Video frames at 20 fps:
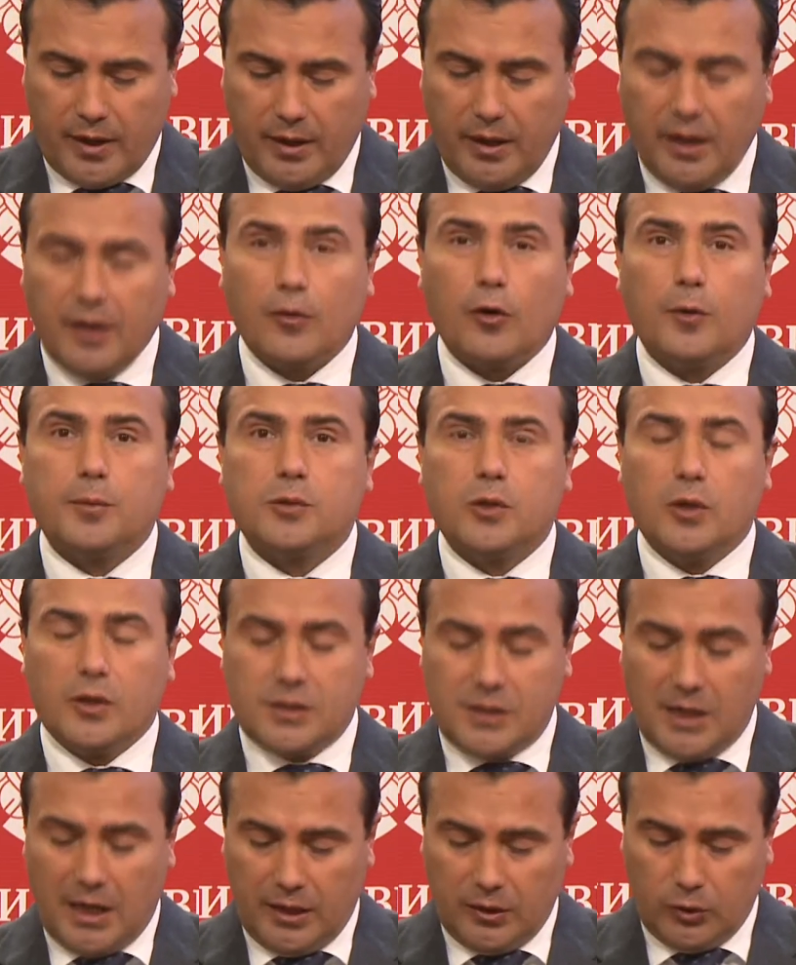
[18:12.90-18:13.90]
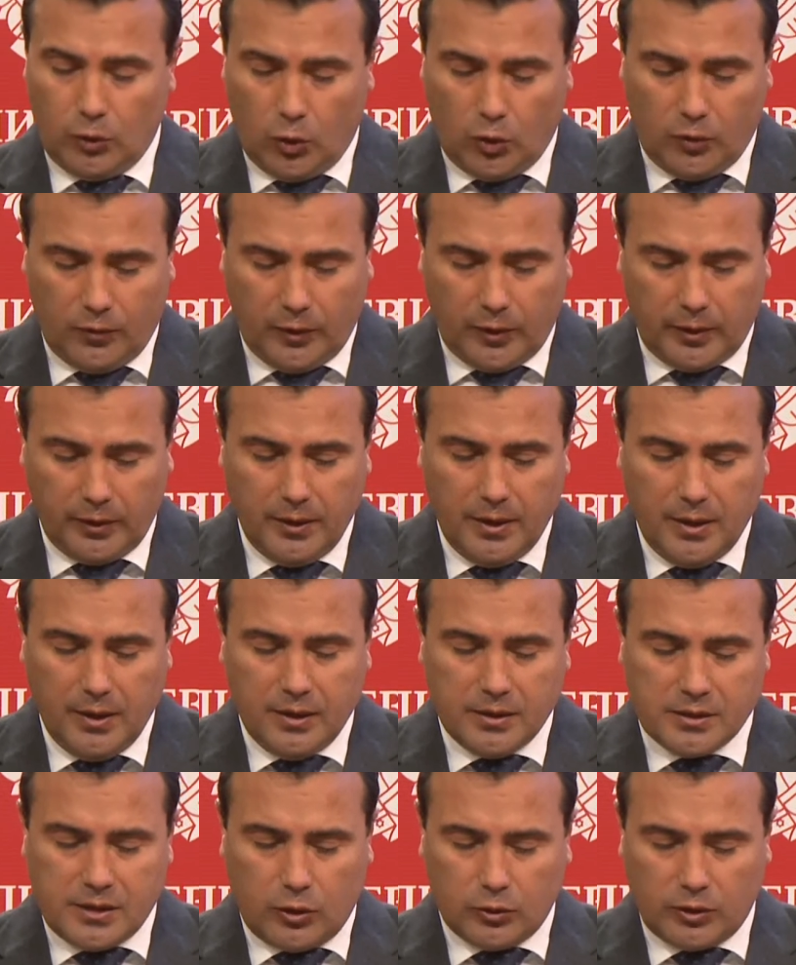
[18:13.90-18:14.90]
Our country supports the
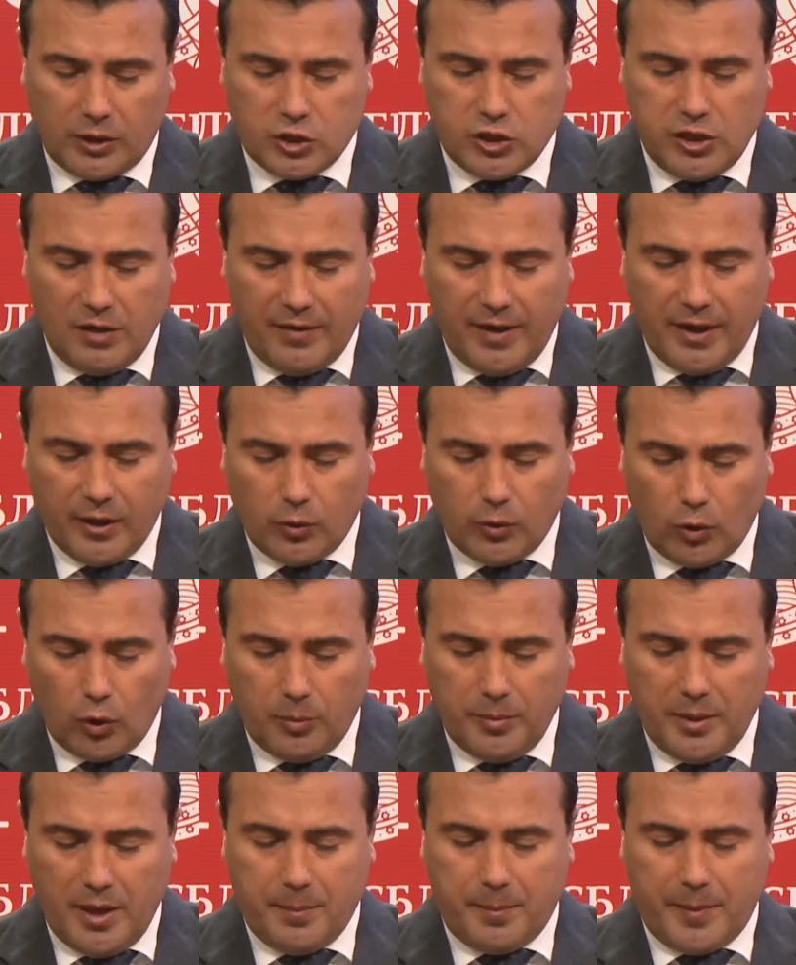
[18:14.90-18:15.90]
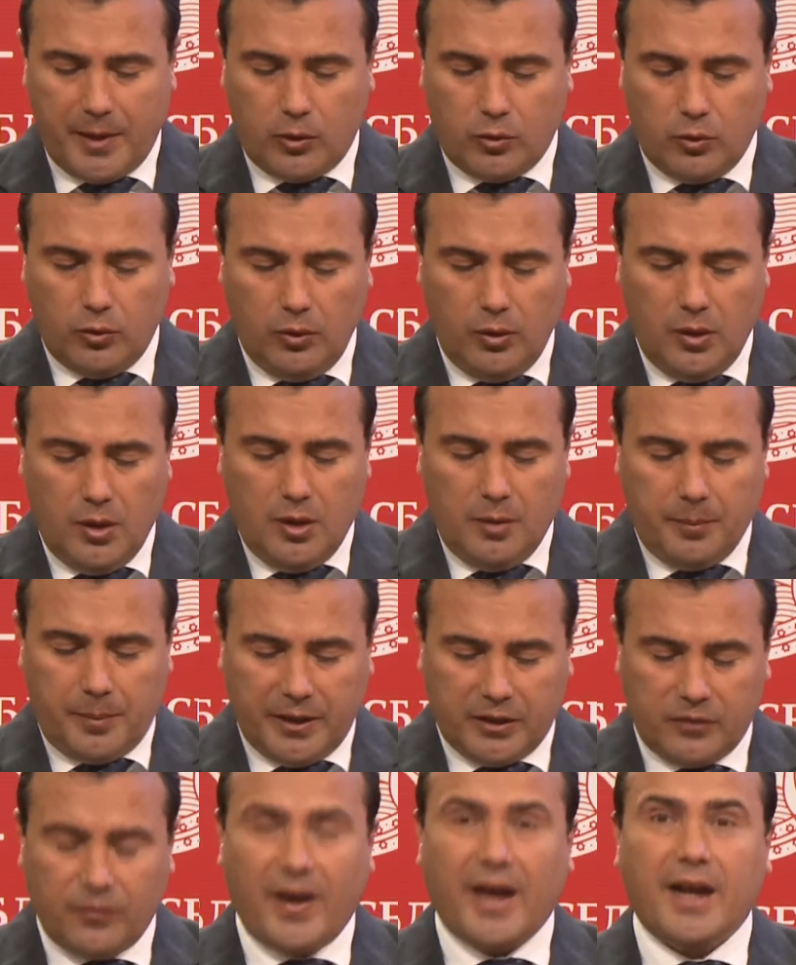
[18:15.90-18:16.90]
European Green Deal for
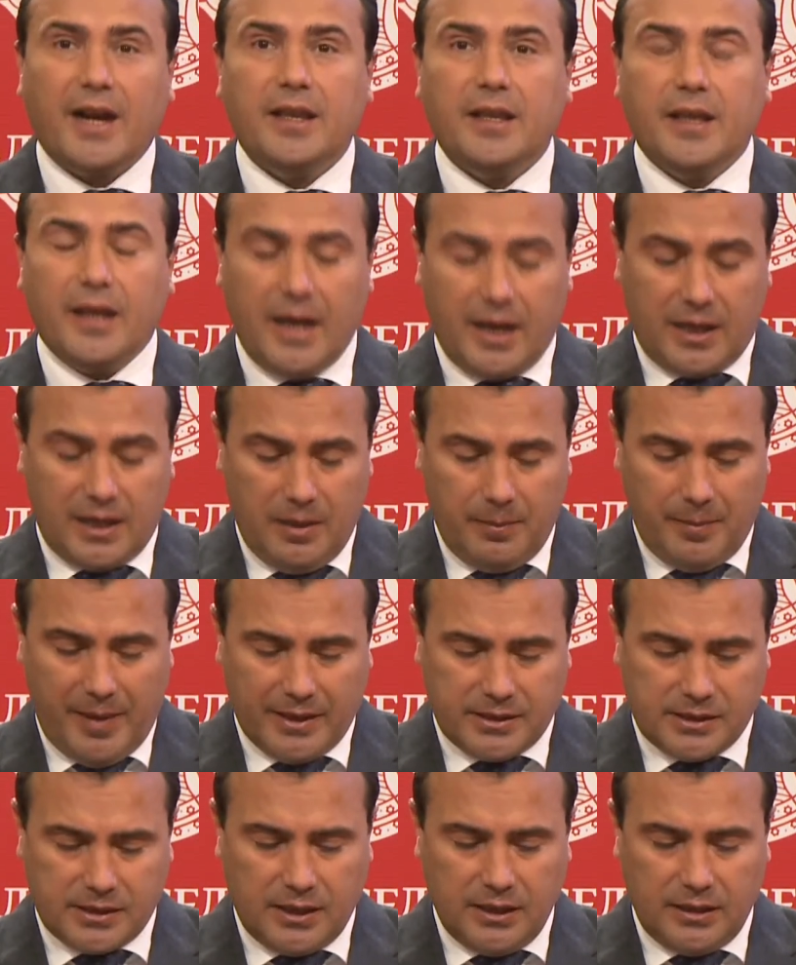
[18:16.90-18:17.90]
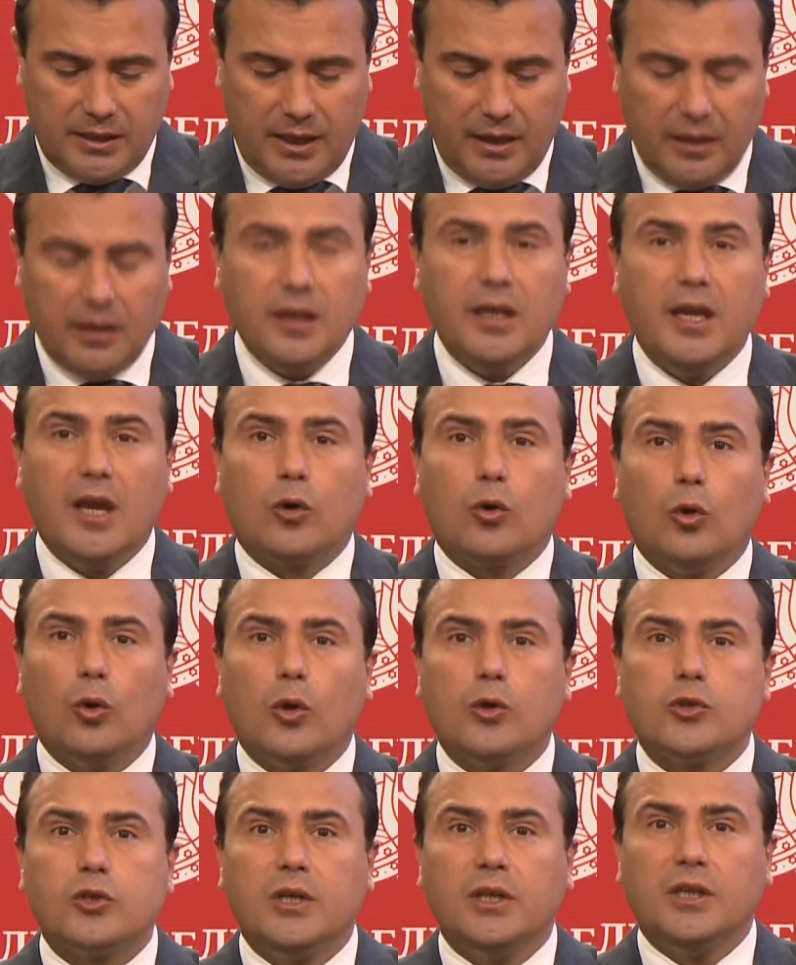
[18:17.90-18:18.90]
sustainable economy by turning the
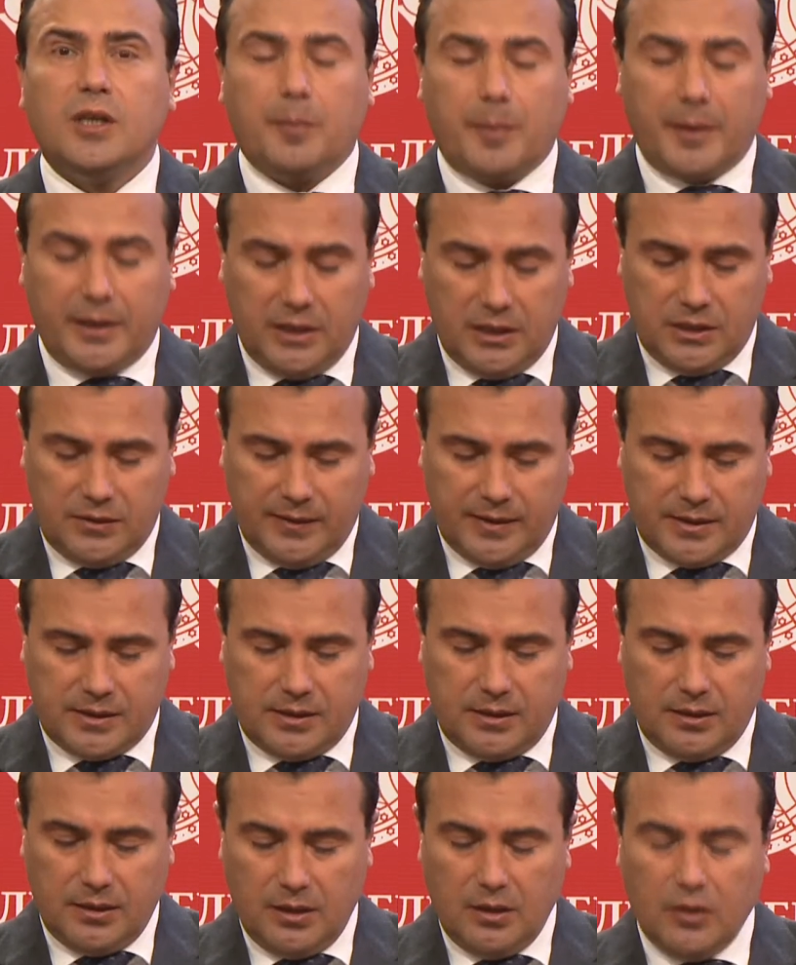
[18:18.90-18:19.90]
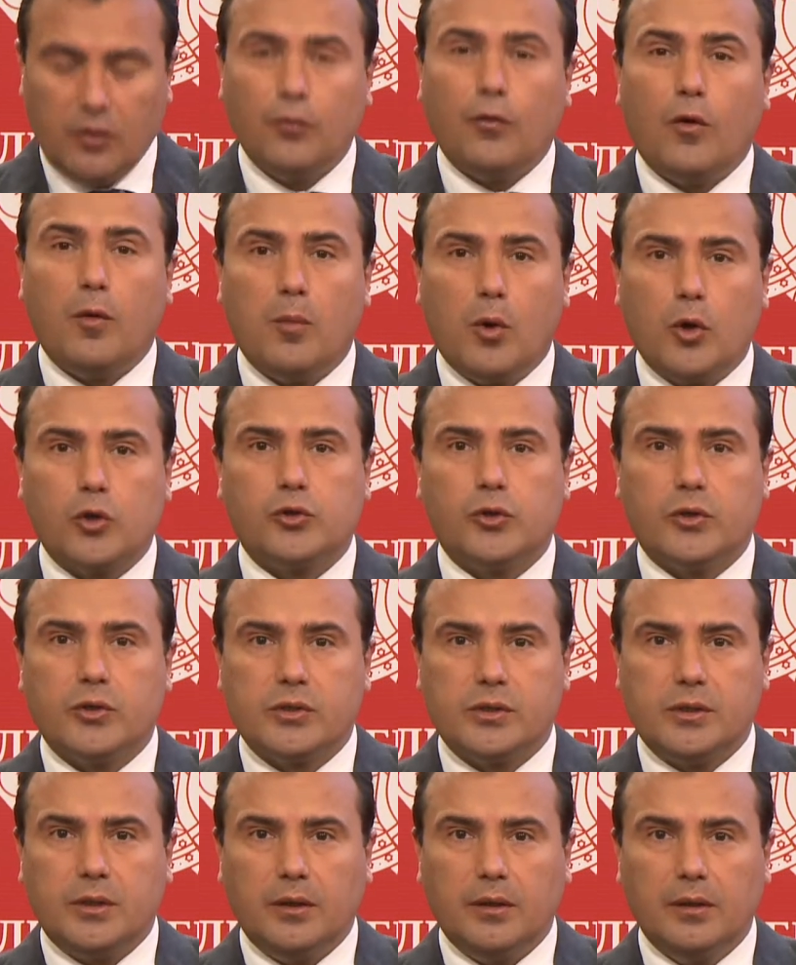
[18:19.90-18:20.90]
climate and environmental challenges
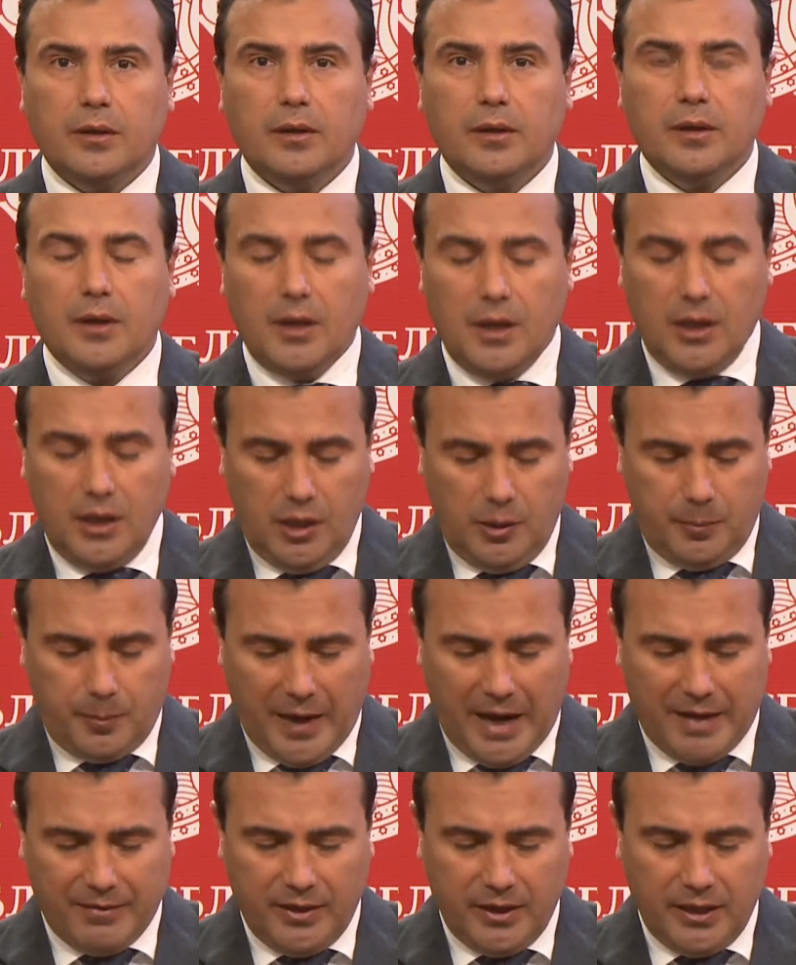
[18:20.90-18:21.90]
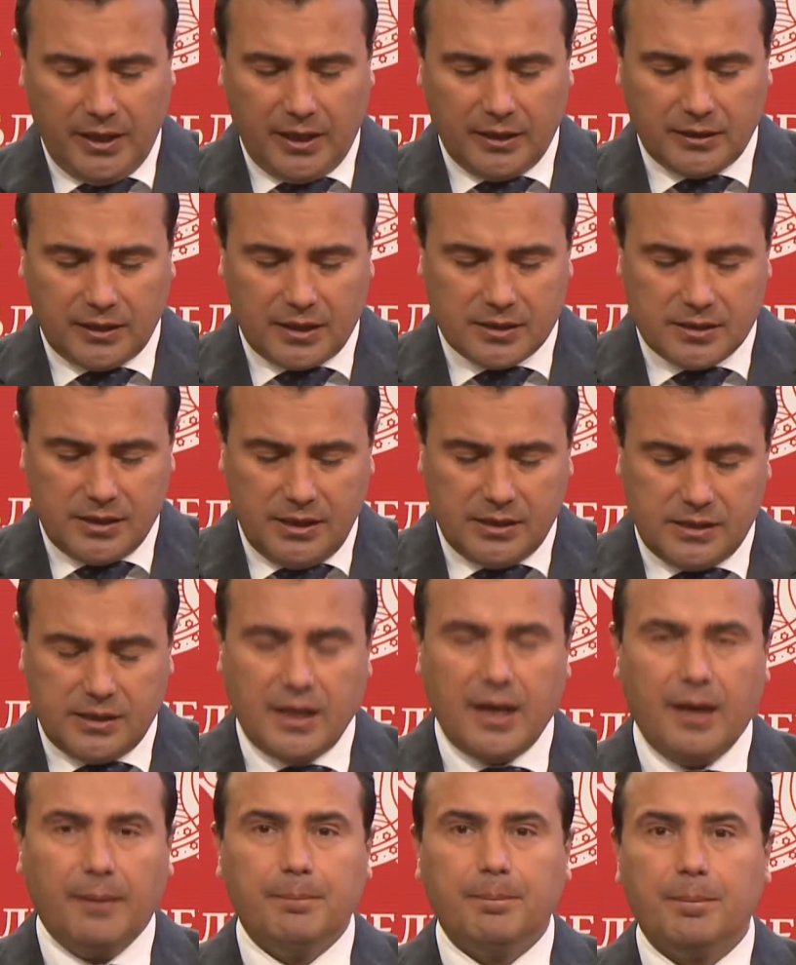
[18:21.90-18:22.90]
in possibilities and by
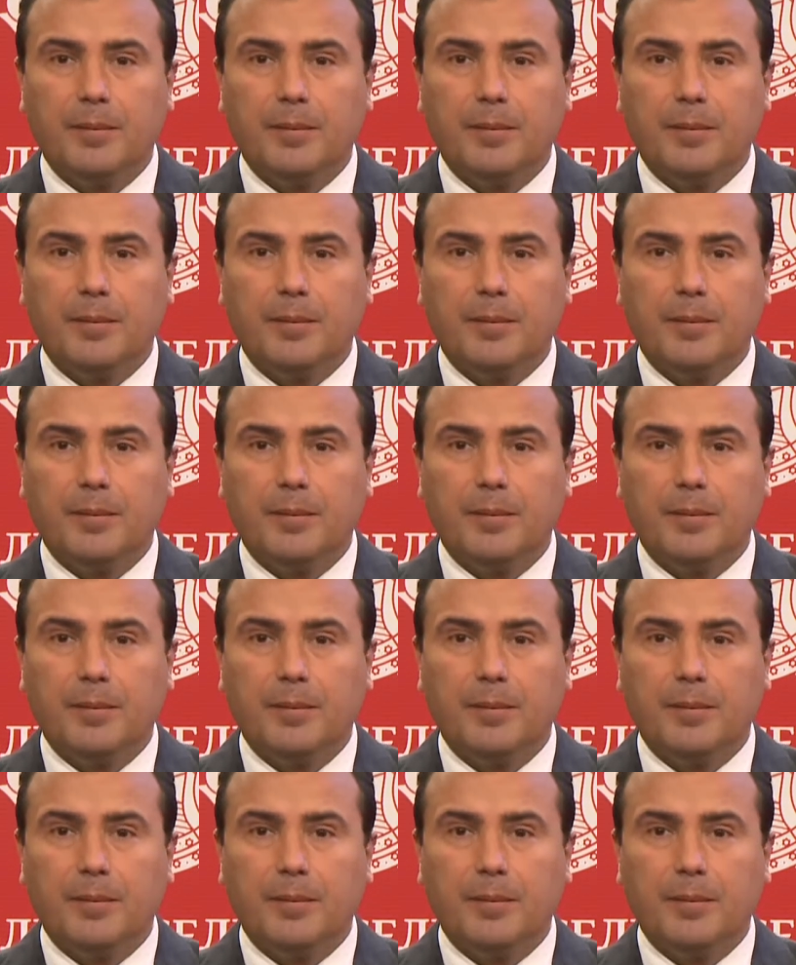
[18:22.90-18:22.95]
making